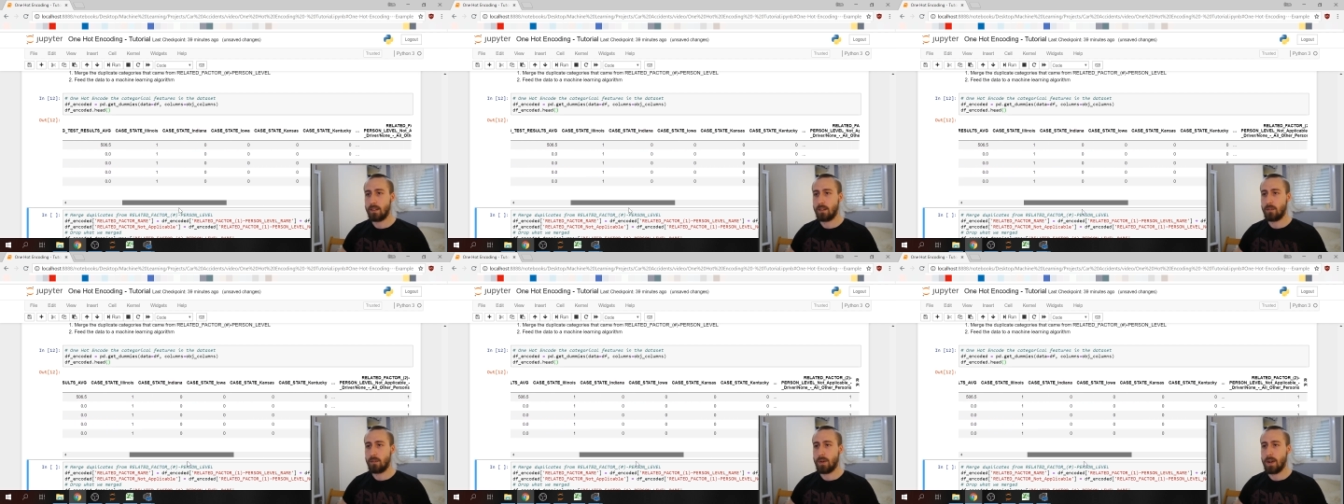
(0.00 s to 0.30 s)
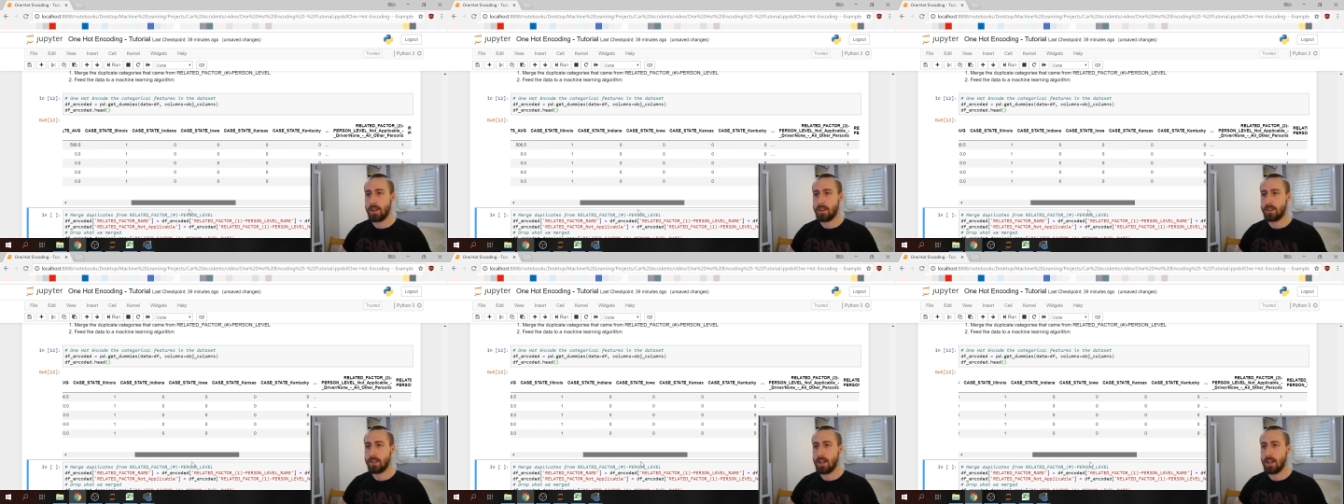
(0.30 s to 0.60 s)

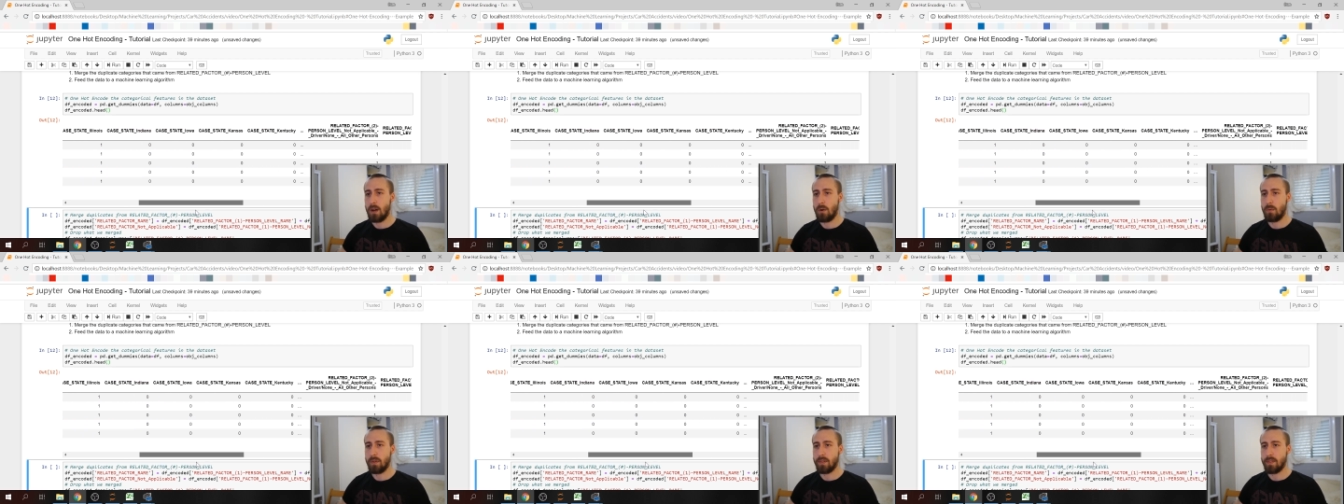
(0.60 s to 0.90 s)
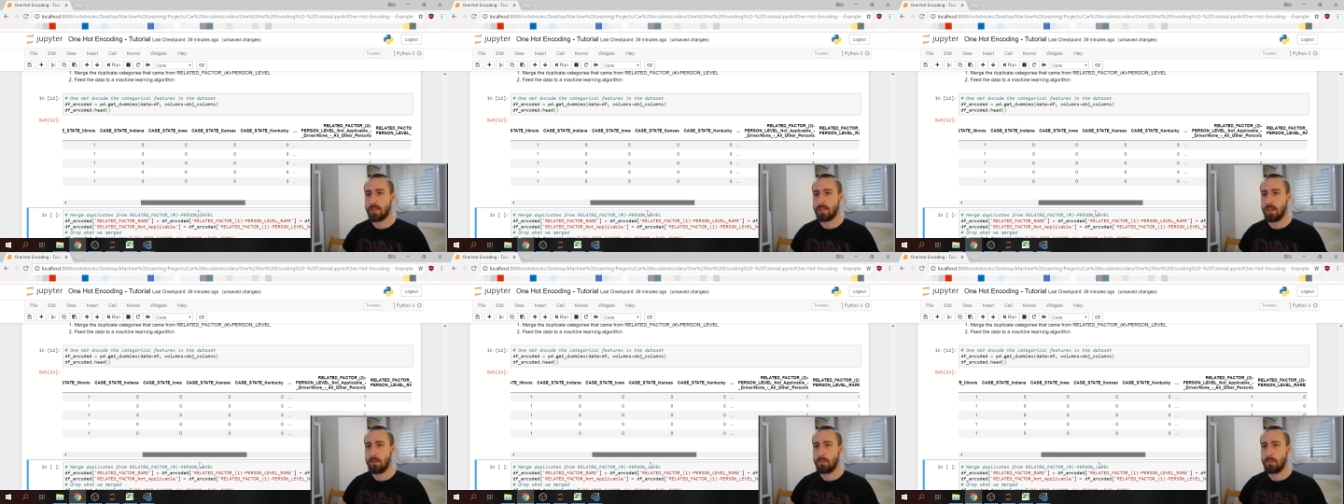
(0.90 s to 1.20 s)
right now is
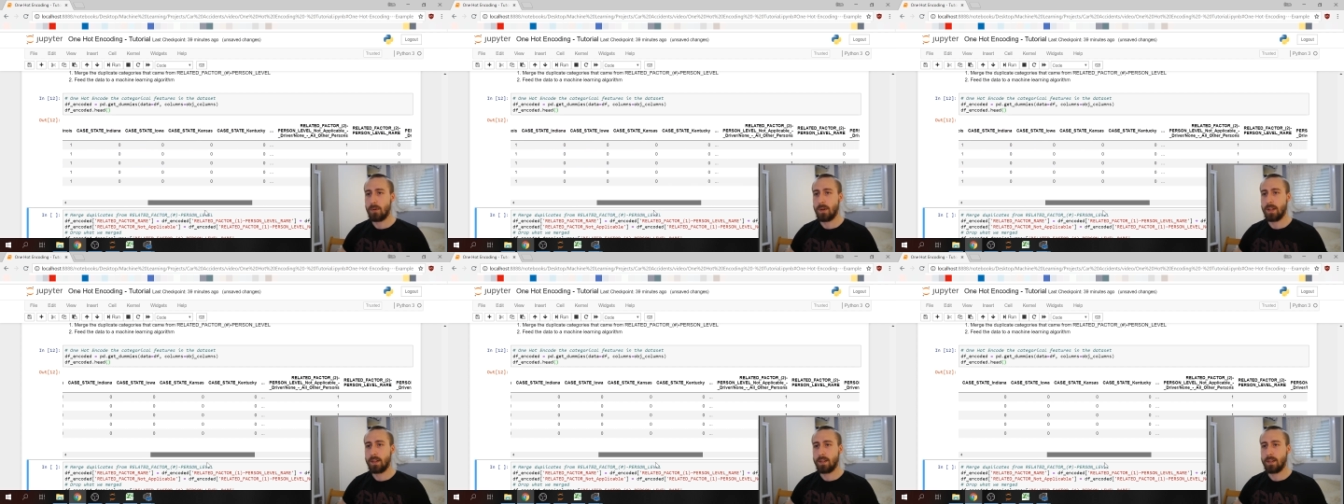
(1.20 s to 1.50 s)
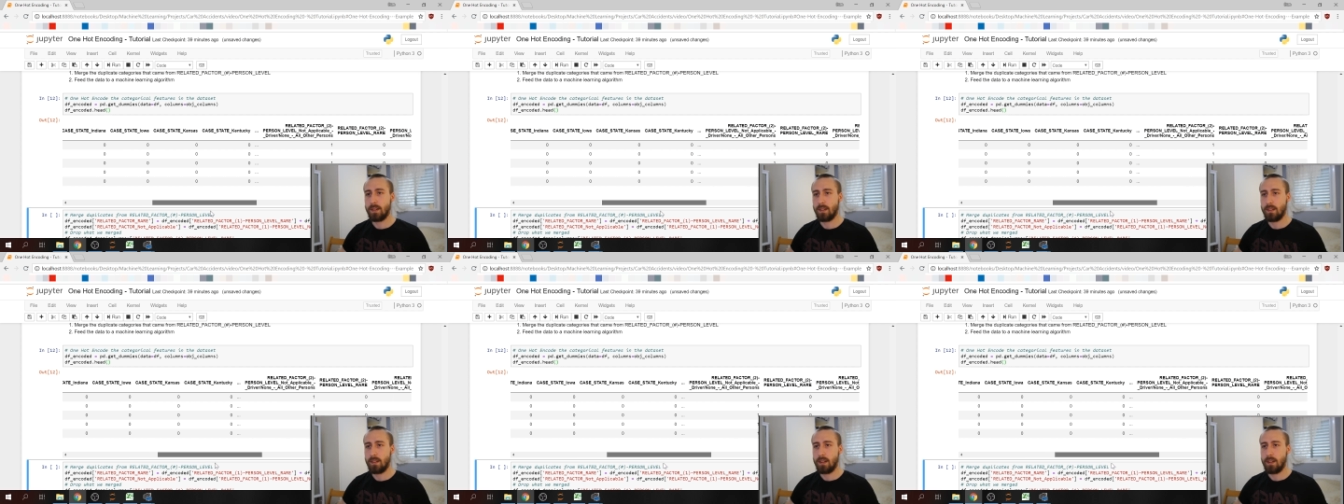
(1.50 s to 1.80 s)

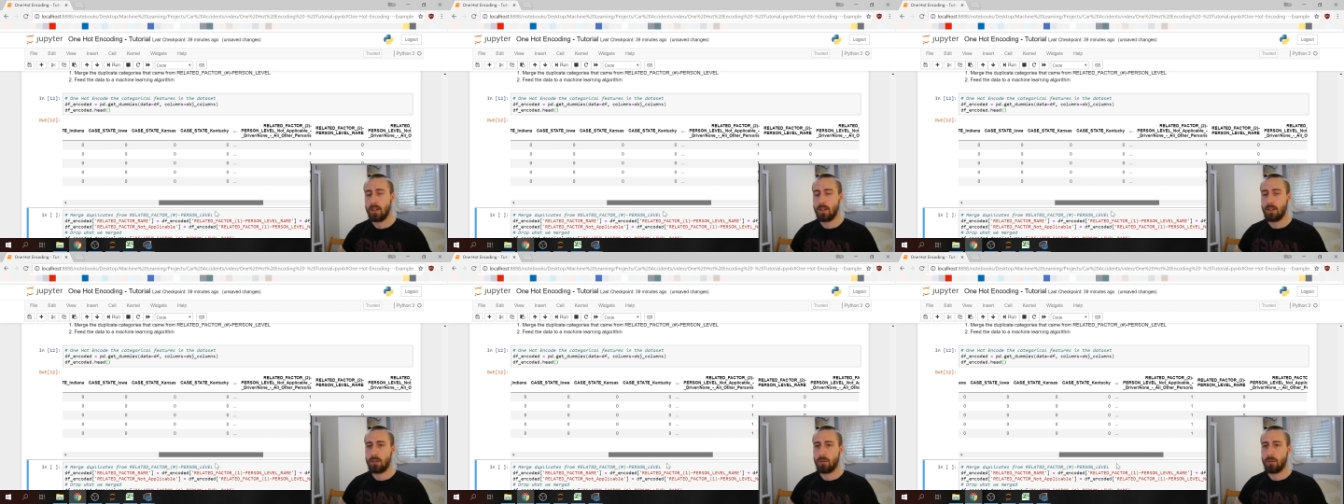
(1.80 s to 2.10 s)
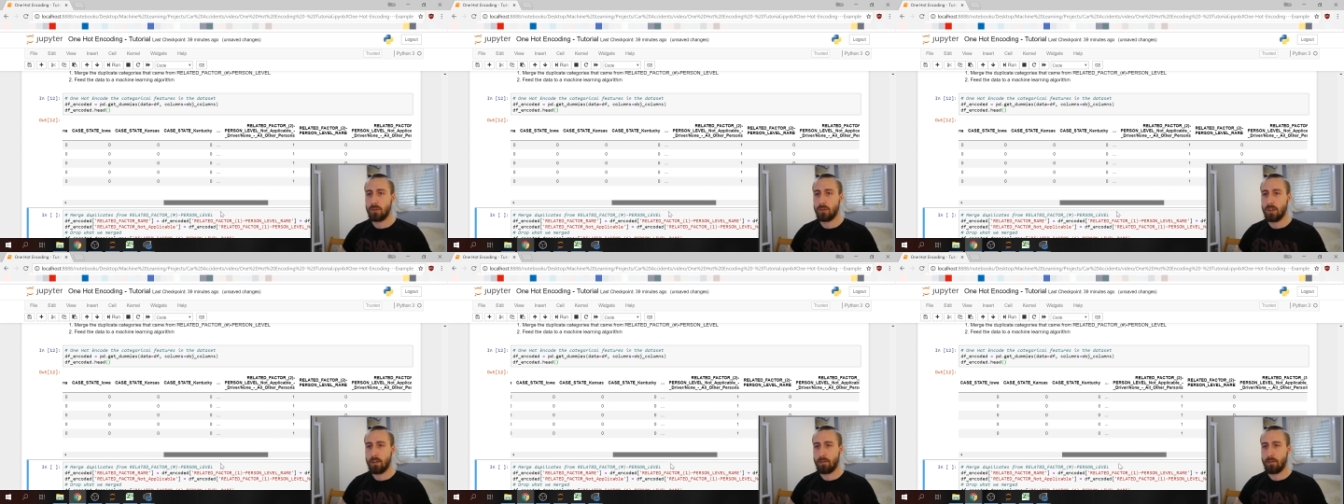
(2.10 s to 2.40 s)
separated to
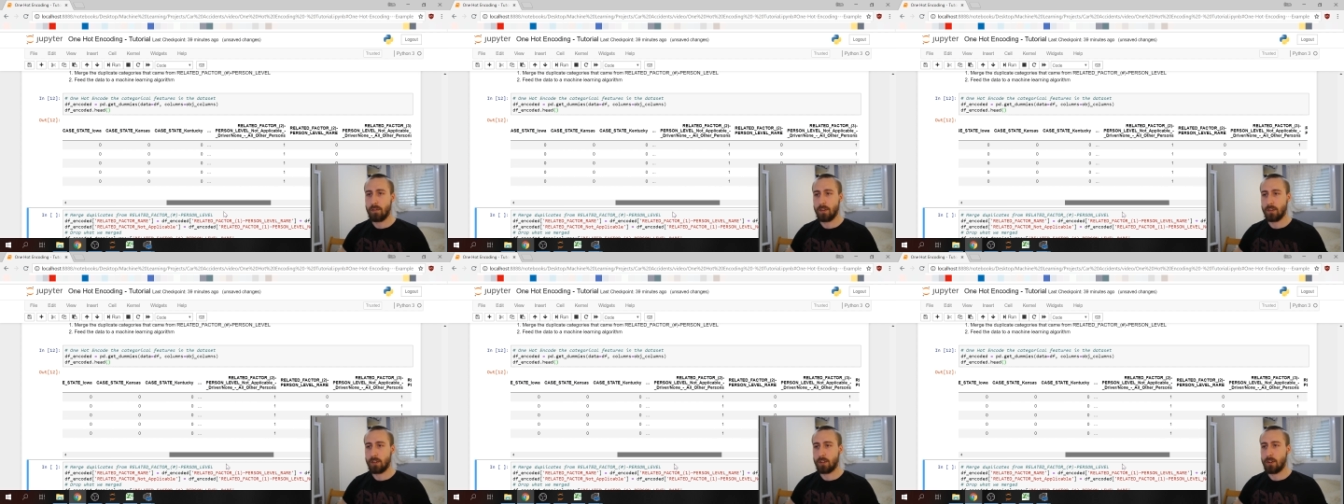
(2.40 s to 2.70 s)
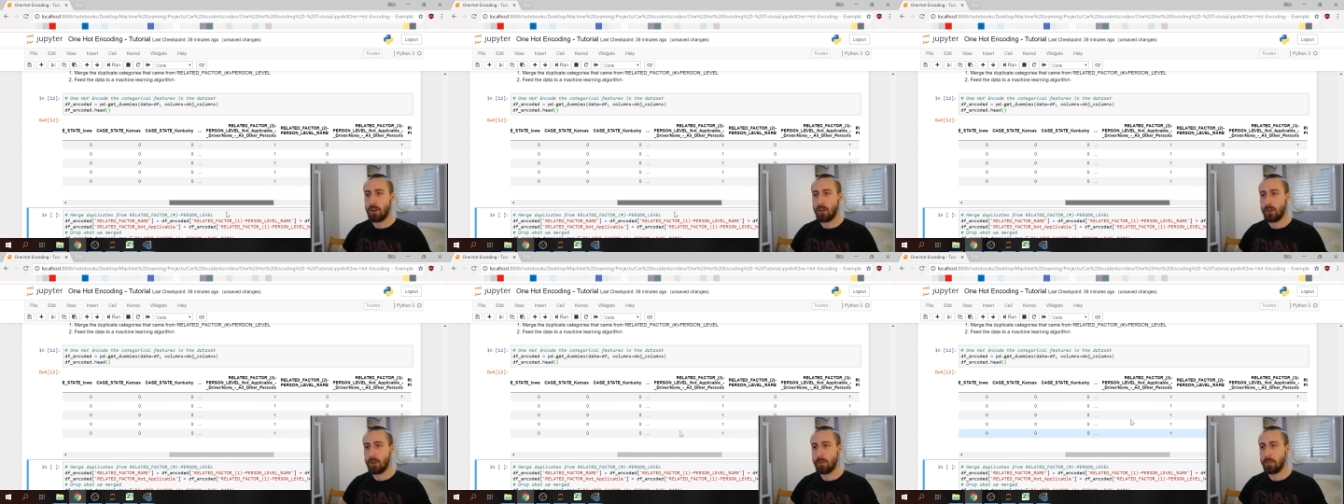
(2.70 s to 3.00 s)
different
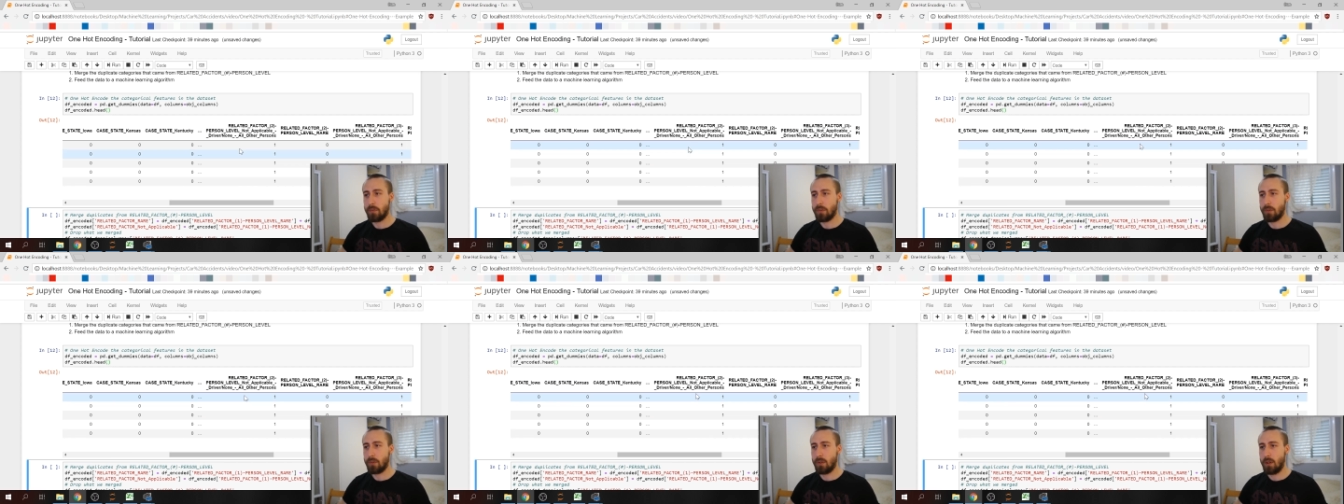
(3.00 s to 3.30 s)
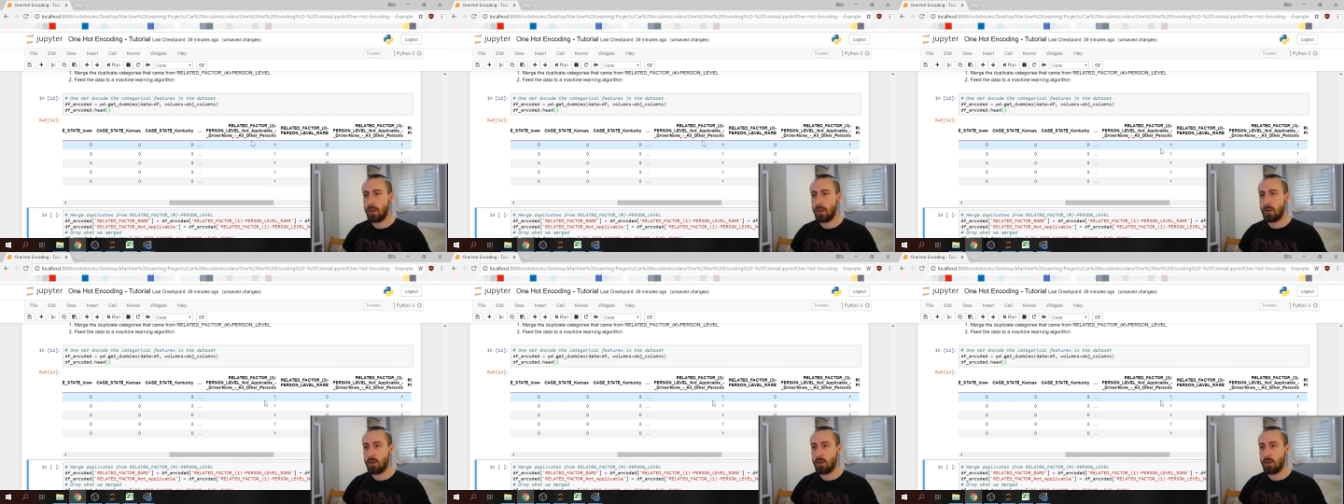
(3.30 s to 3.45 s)
columns